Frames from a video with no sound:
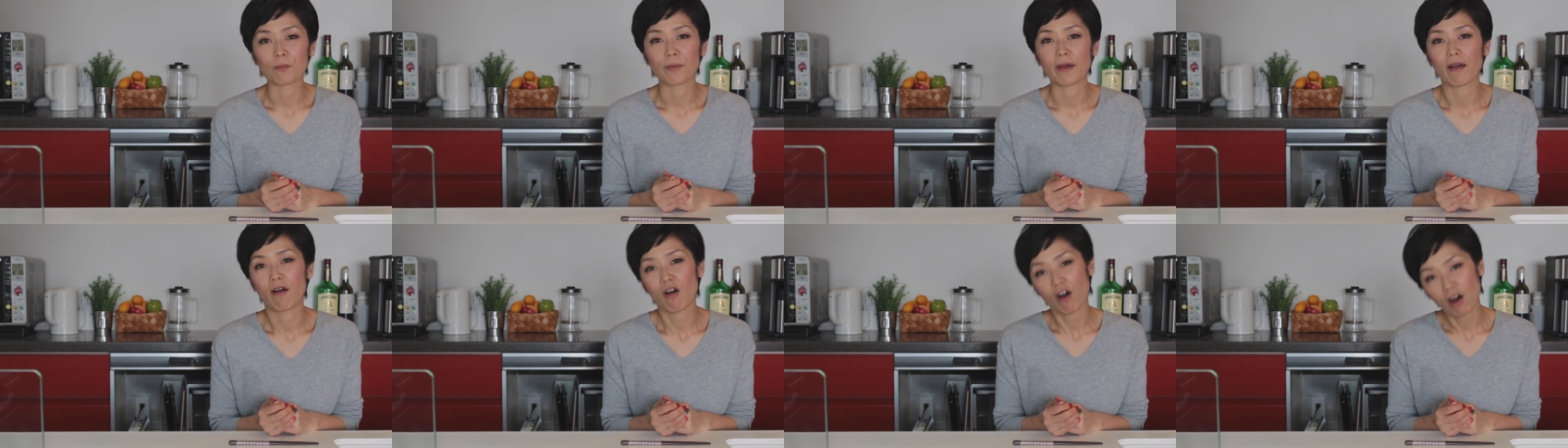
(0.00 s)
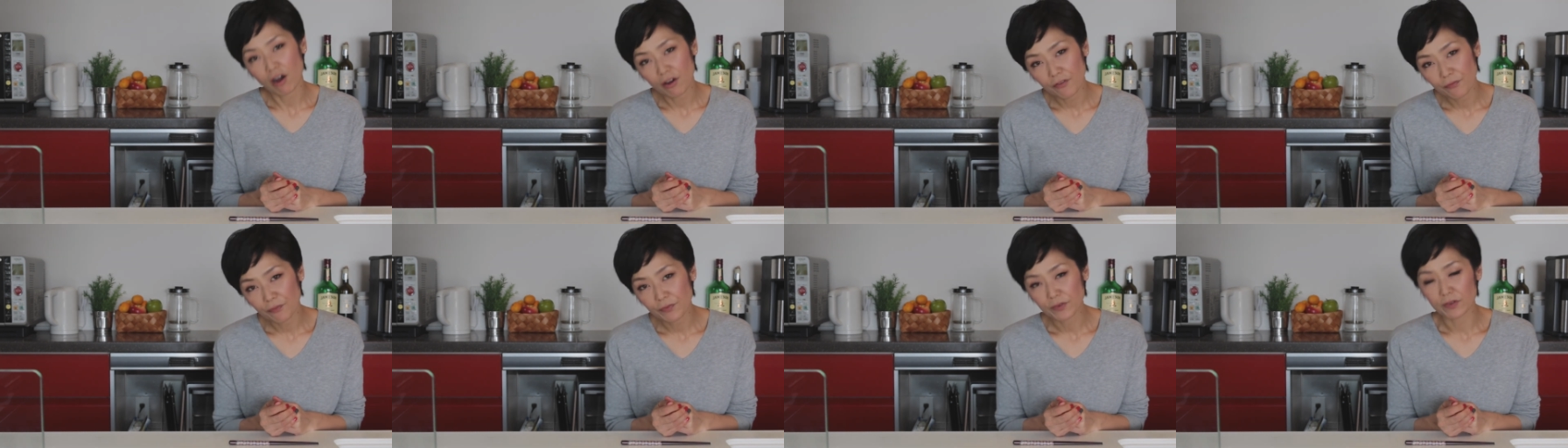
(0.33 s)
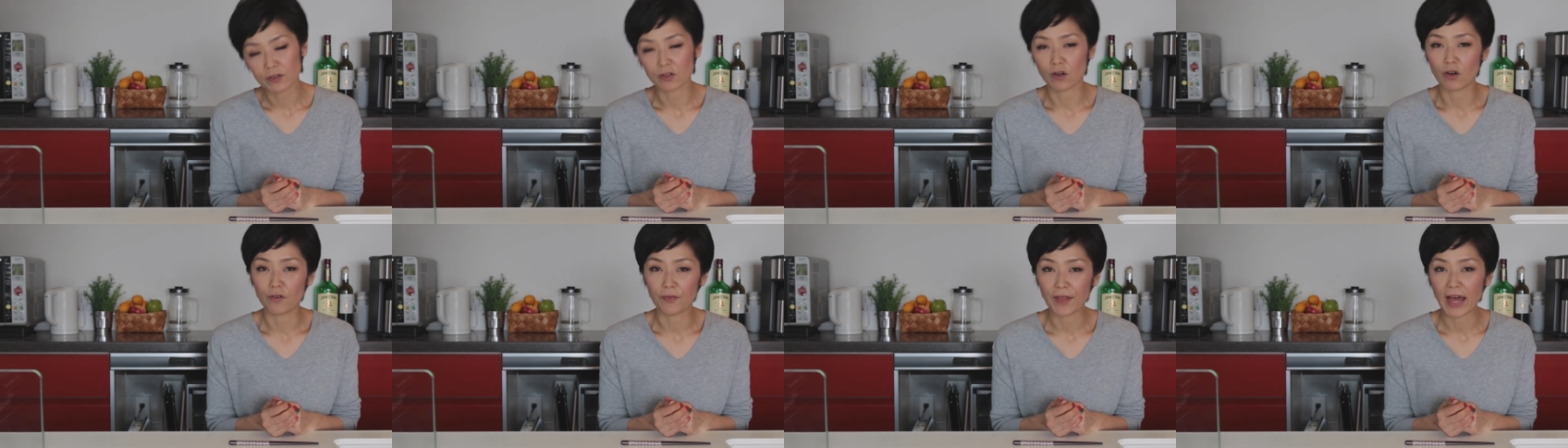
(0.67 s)
bell on
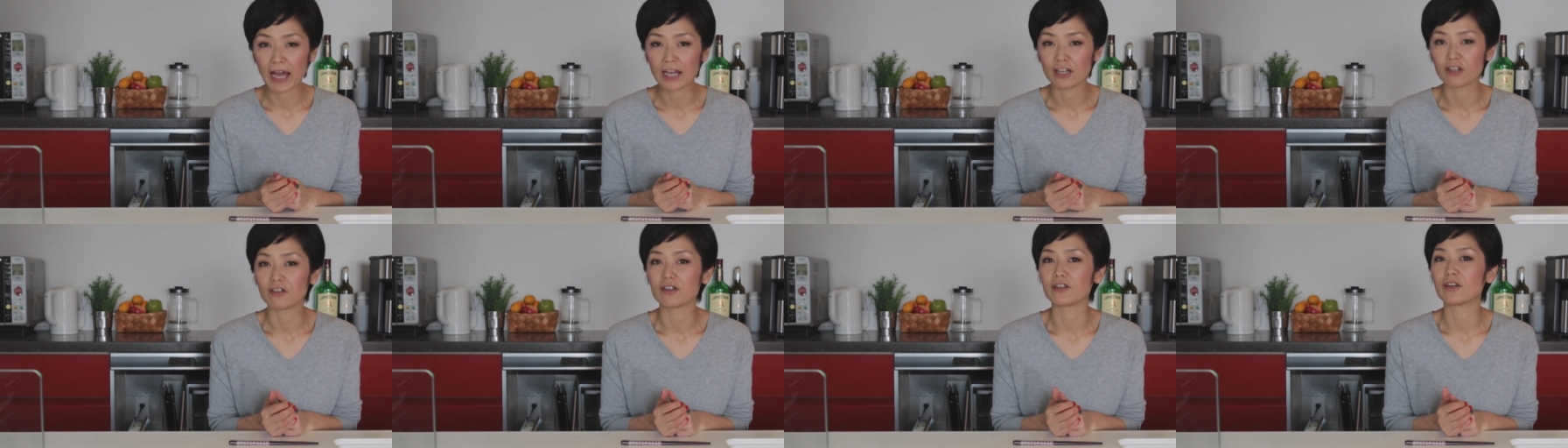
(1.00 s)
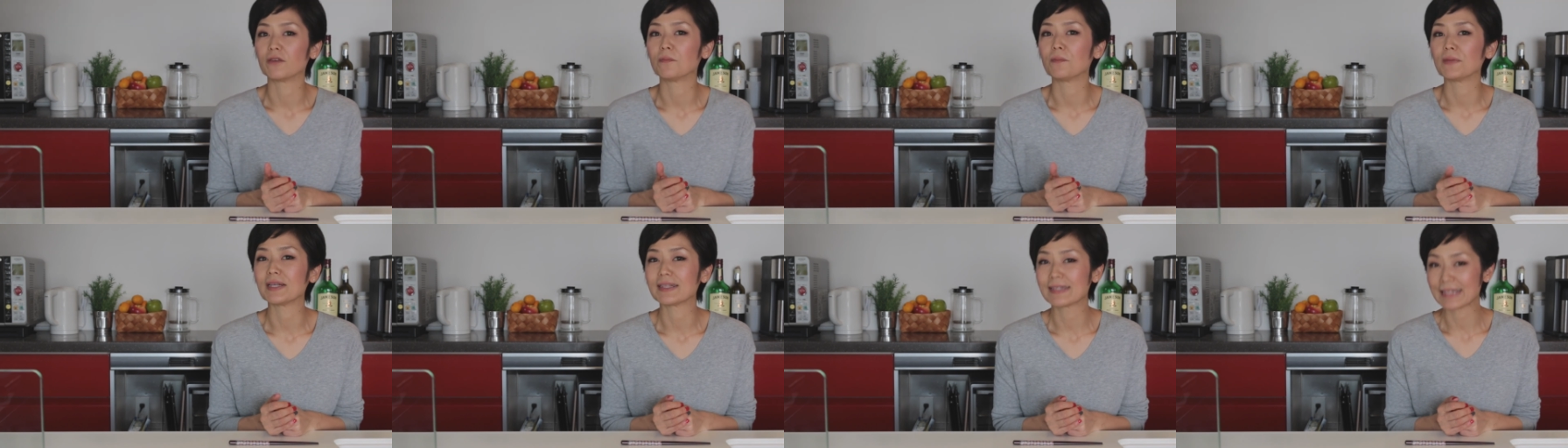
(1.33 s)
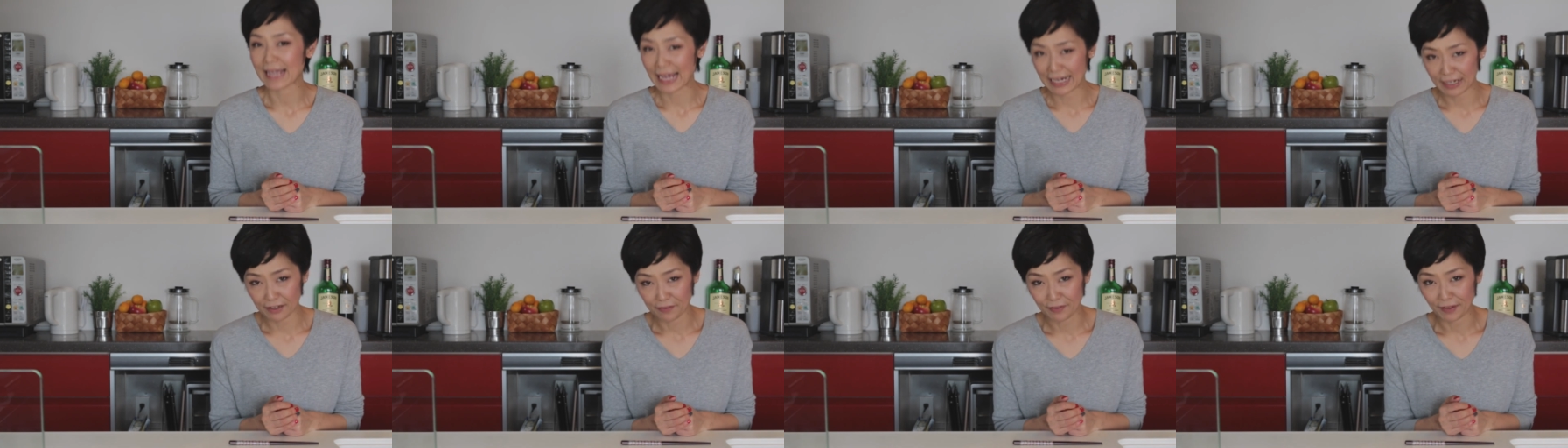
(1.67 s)
so that you don't miss
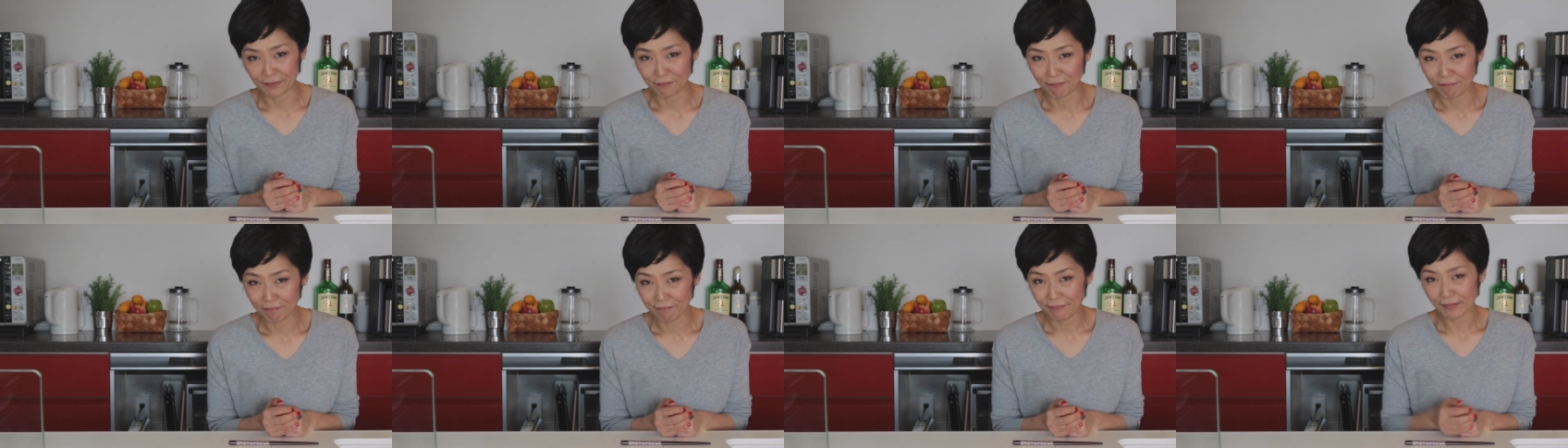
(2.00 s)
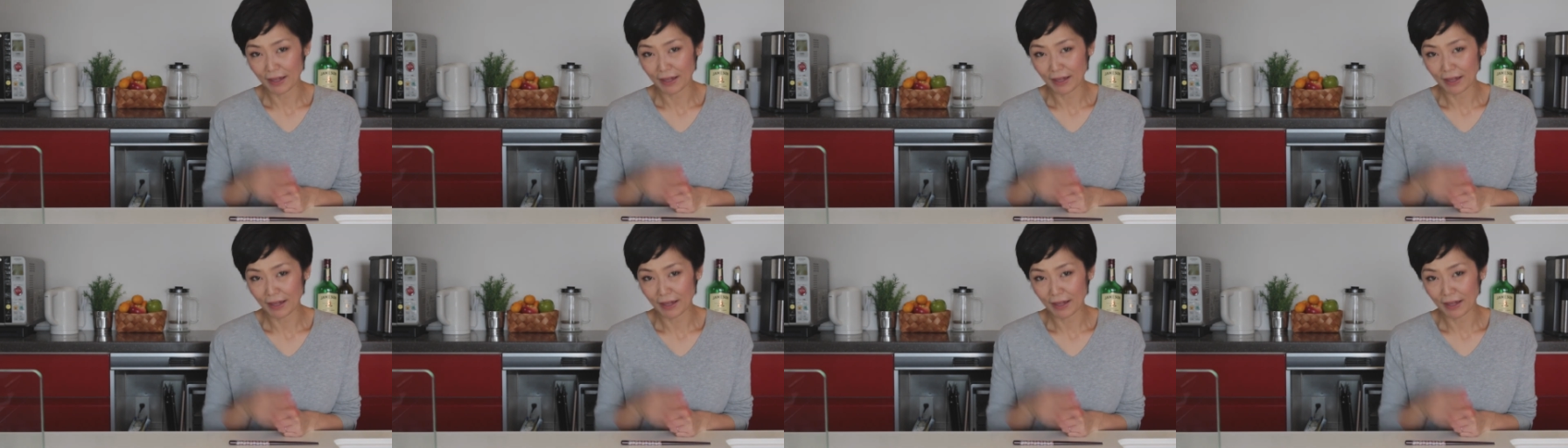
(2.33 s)
anything.